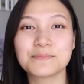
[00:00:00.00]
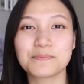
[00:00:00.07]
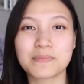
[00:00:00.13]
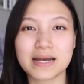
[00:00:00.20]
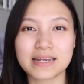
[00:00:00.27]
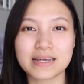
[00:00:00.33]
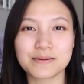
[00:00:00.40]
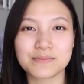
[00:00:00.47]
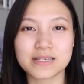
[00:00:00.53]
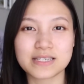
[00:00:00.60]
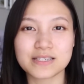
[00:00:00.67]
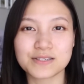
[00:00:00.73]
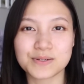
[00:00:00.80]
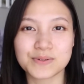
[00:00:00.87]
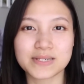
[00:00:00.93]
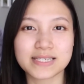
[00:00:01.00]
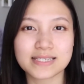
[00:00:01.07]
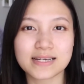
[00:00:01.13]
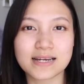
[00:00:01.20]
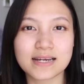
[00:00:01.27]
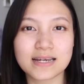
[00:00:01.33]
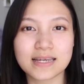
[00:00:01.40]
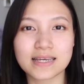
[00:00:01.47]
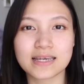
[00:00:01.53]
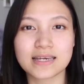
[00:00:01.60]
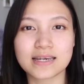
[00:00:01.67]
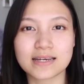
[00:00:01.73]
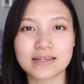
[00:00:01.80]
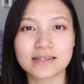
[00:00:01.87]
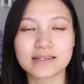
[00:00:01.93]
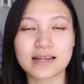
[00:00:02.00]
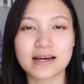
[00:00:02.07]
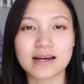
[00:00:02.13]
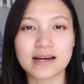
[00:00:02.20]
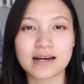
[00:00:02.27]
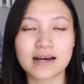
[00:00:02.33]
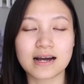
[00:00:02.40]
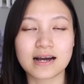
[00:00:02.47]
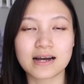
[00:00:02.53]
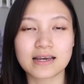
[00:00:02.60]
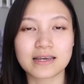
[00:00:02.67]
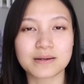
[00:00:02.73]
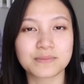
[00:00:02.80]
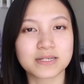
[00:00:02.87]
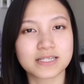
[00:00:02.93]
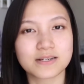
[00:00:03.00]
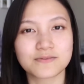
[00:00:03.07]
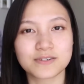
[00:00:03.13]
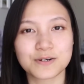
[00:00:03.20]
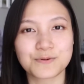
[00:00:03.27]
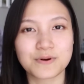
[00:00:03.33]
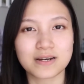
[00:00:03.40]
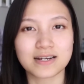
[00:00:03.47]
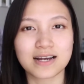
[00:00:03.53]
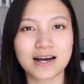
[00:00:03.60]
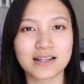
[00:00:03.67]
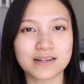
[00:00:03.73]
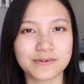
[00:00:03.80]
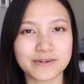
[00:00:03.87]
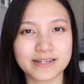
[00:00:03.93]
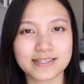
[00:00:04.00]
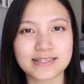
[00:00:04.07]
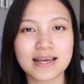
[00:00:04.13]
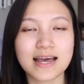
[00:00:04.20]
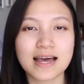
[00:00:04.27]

My name is Teresa and I am a self-taught watercolorist,